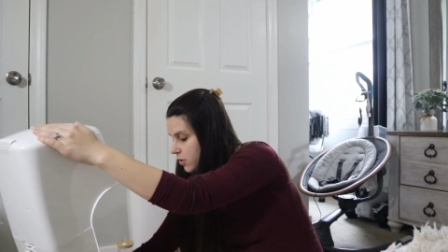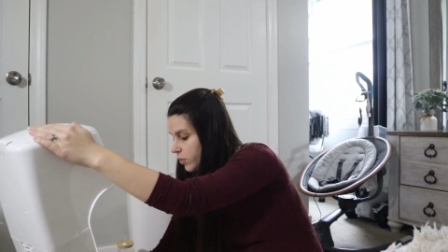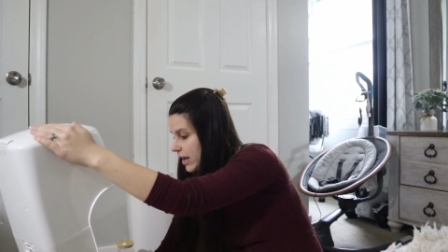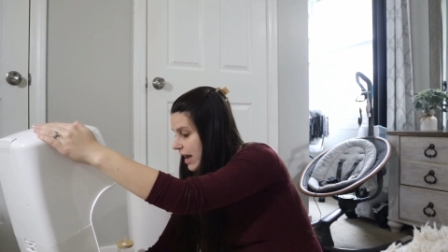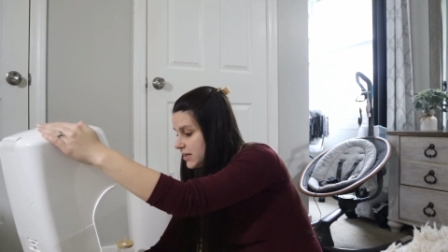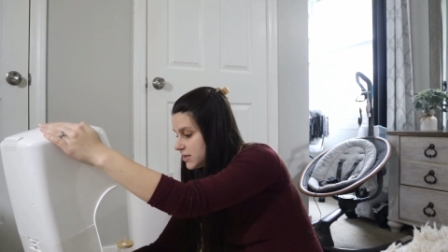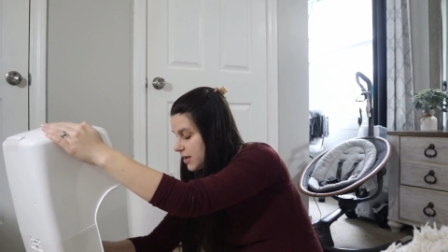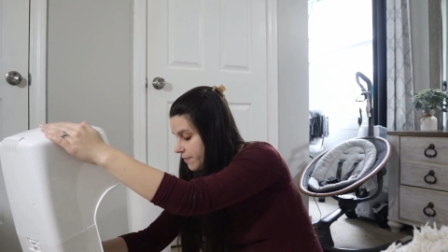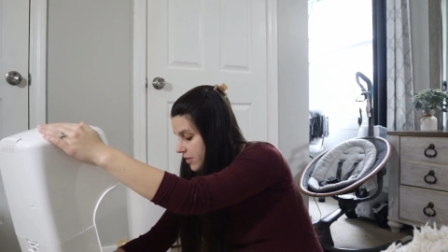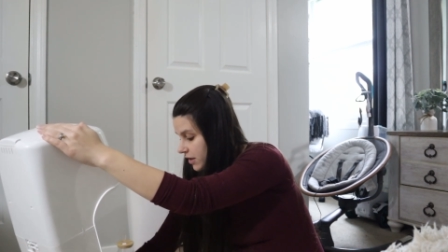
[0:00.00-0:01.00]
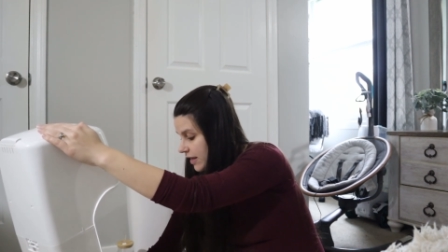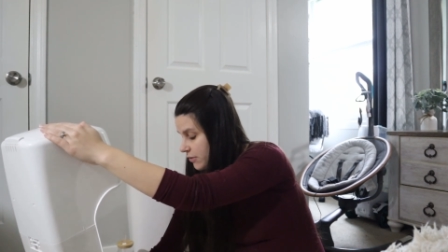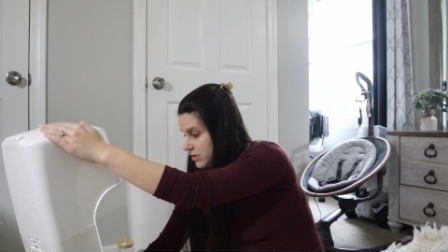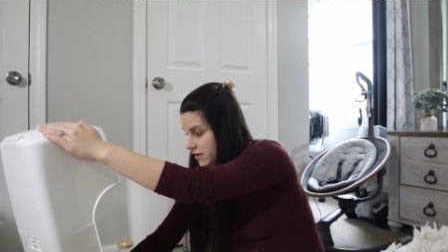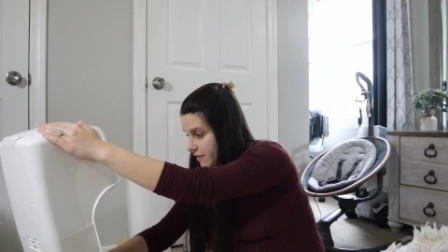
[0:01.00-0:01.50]
we had something
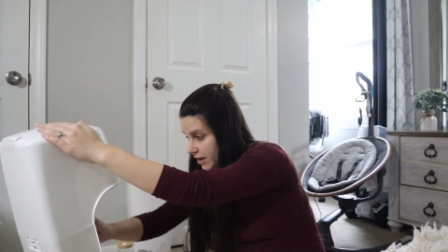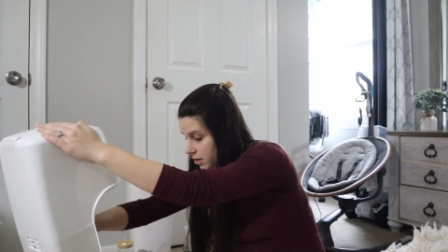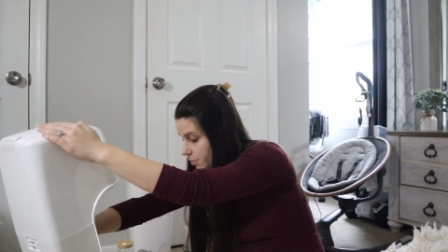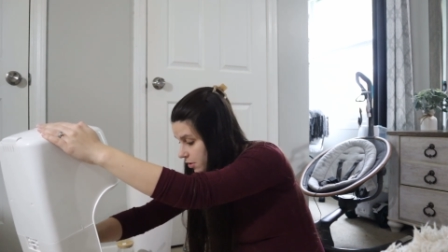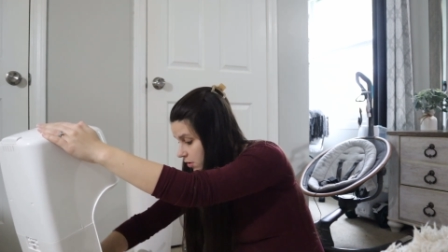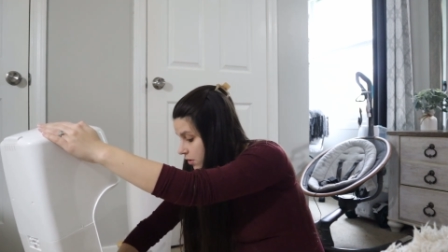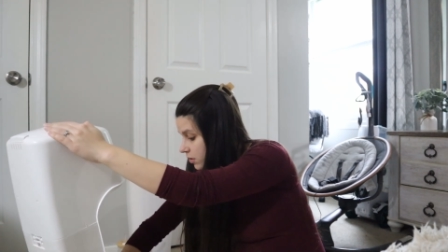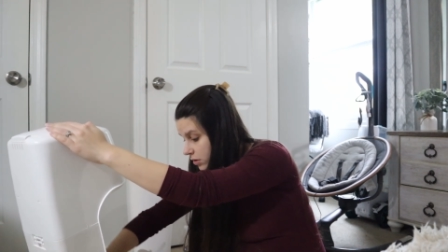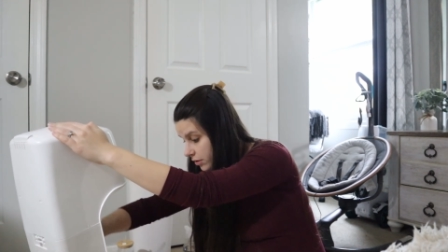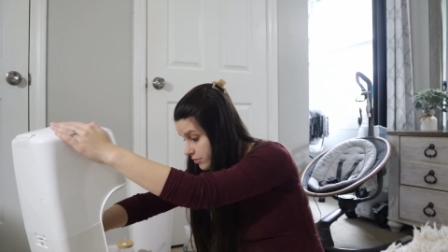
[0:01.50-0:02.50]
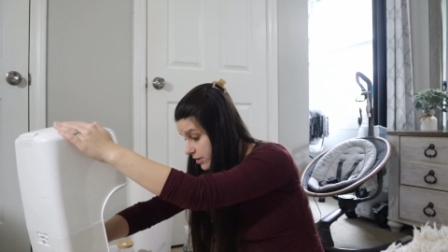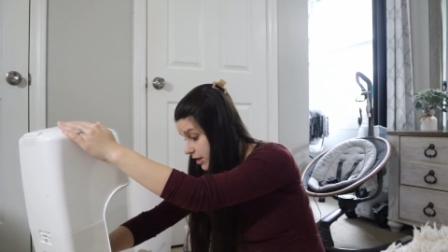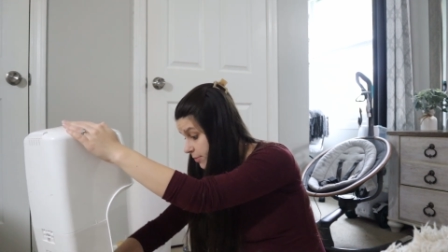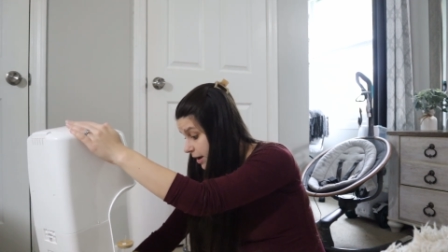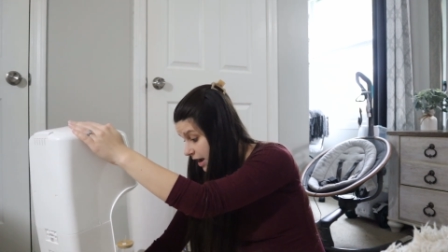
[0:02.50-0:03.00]
that was available
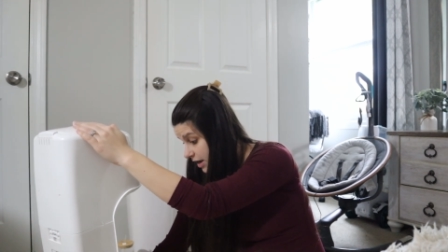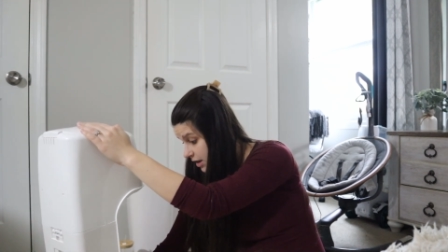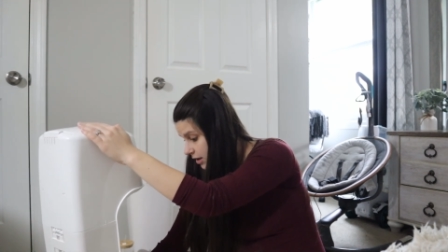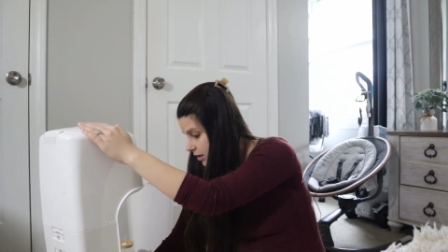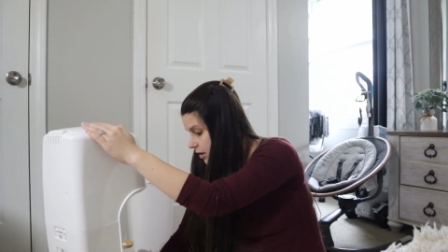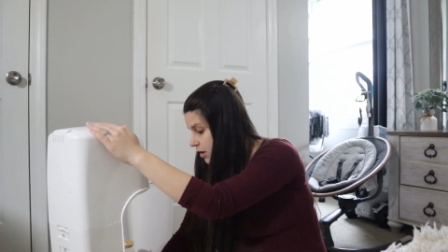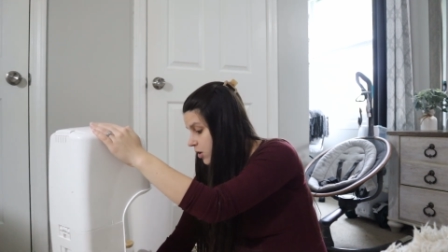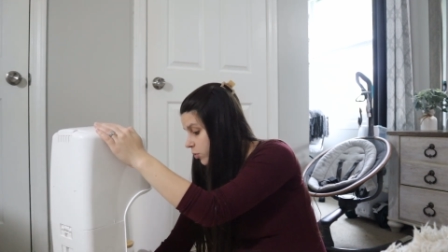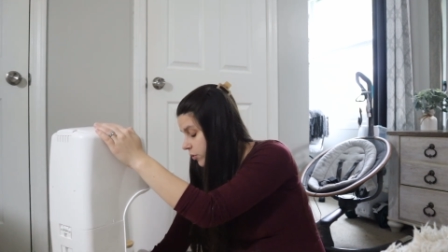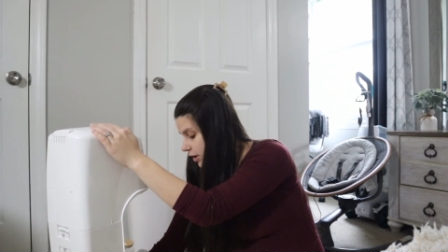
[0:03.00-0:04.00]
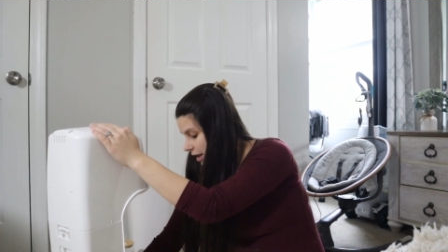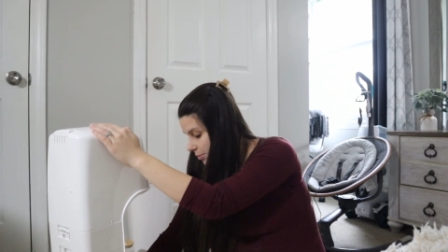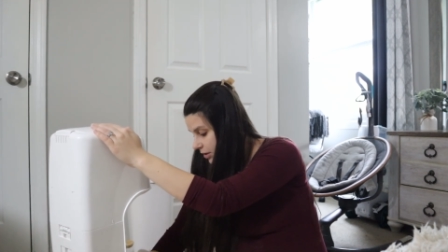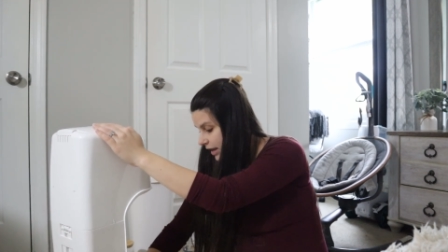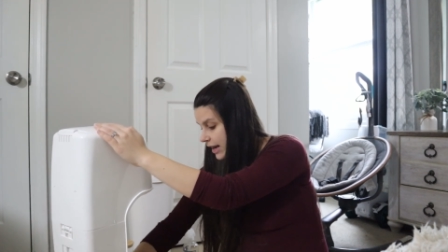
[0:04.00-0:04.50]
nearby we were
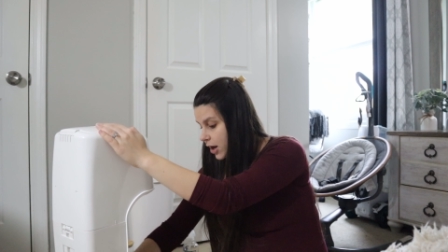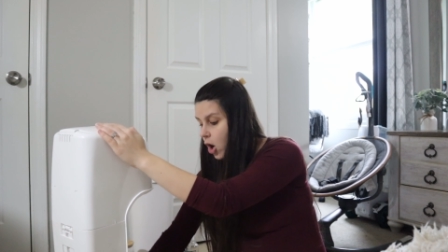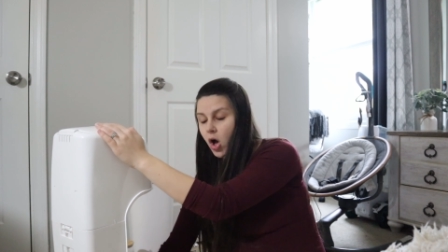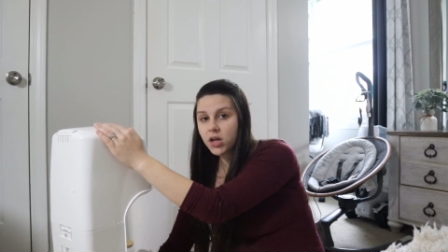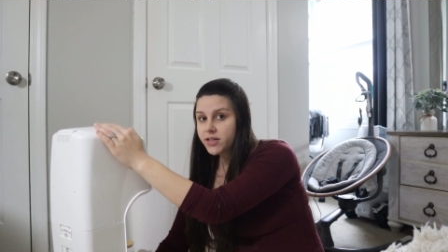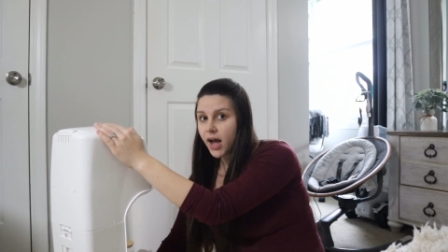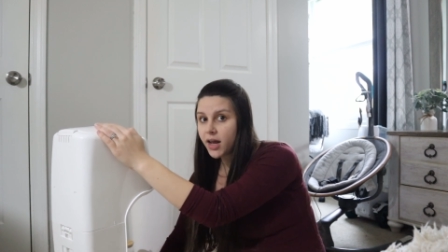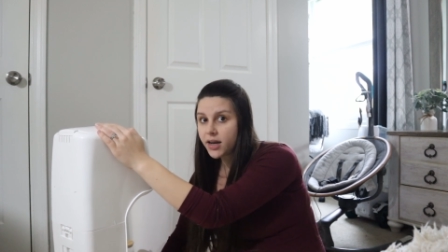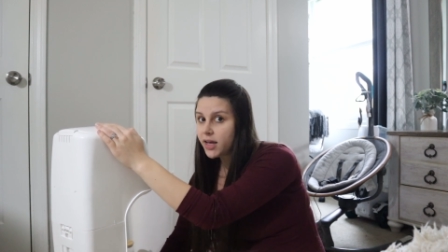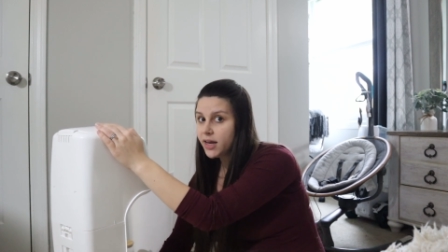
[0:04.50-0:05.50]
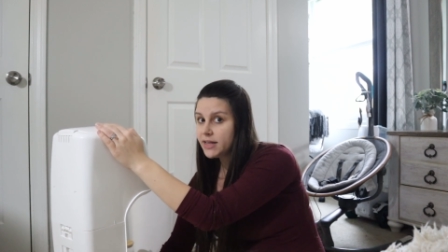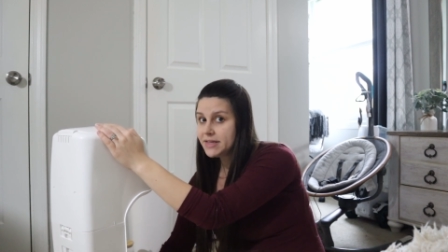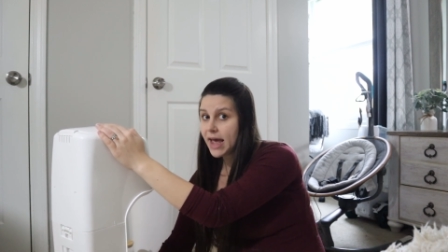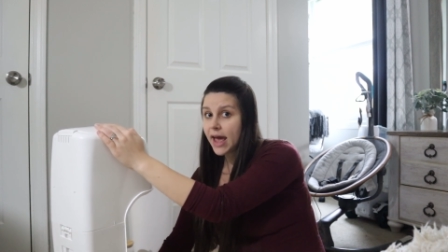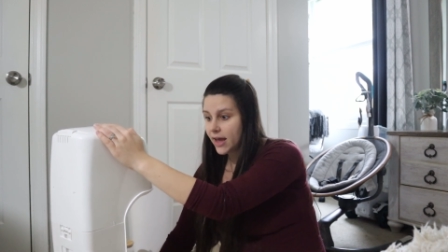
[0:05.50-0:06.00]
able to get it all done in a
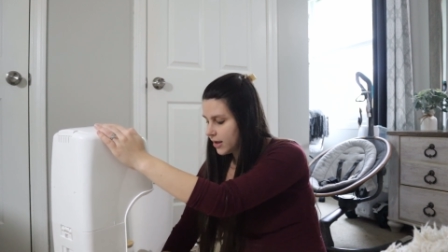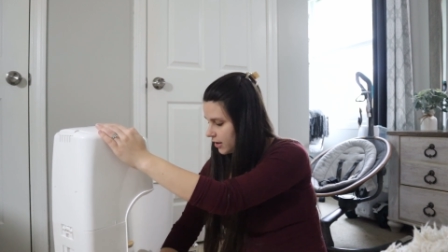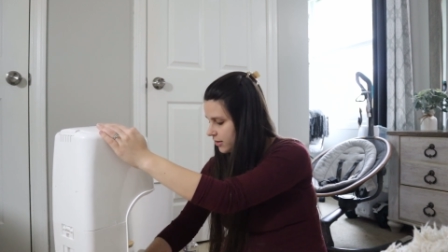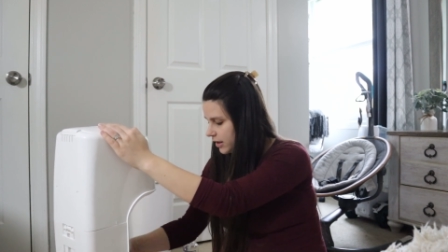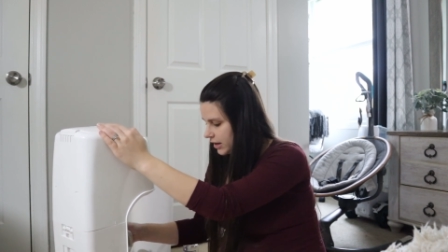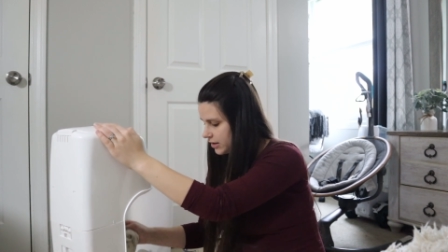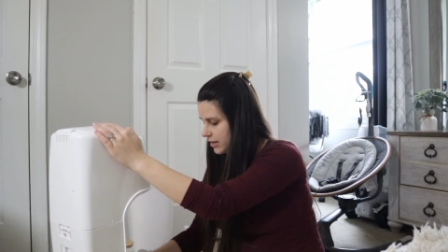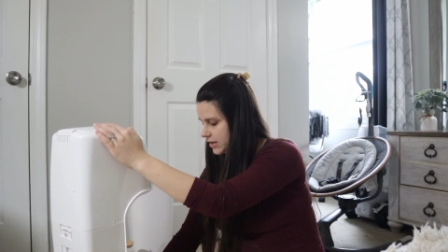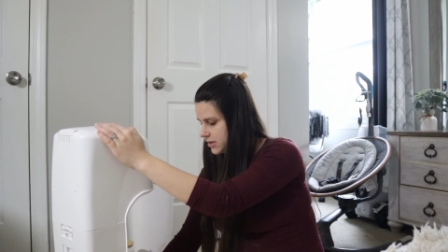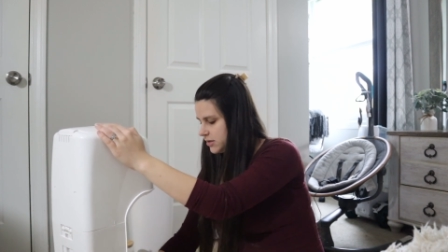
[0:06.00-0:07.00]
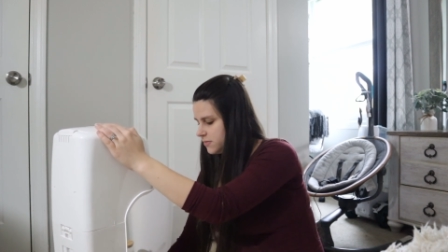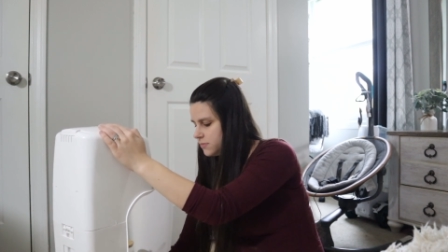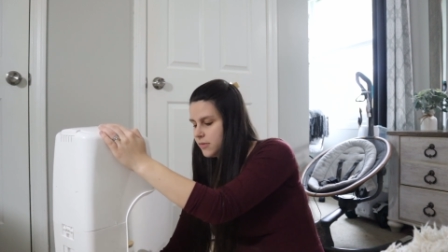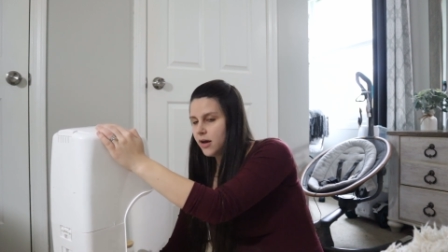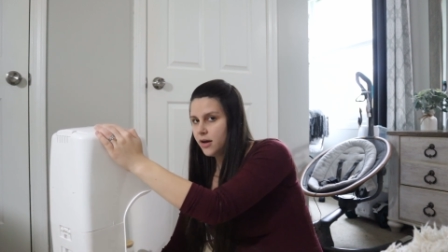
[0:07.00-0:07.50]
day. Like that's
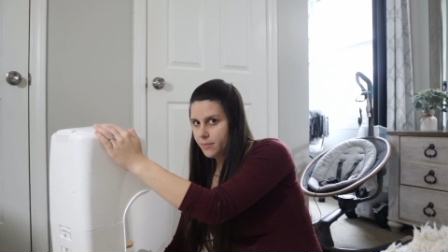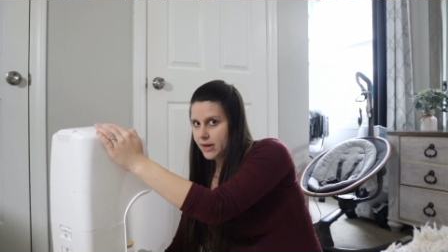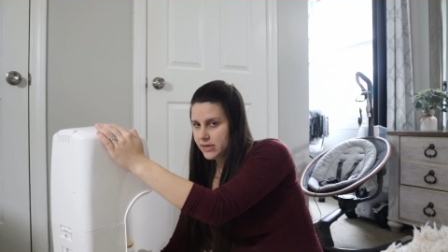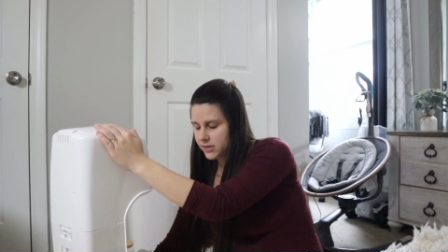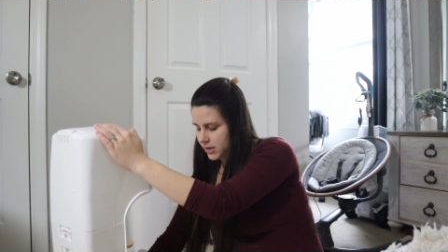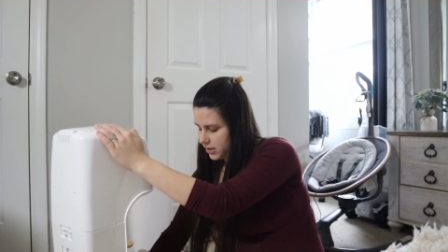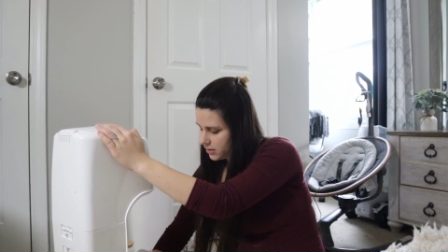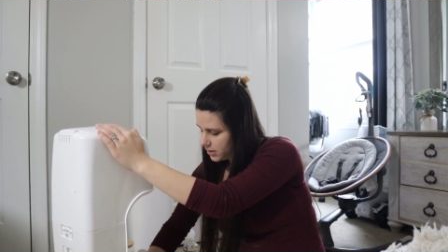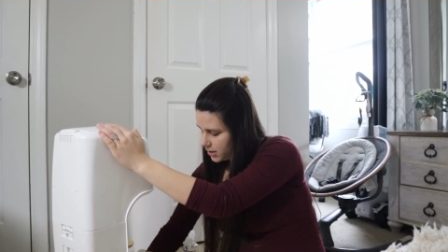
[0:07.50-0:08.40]
amazing.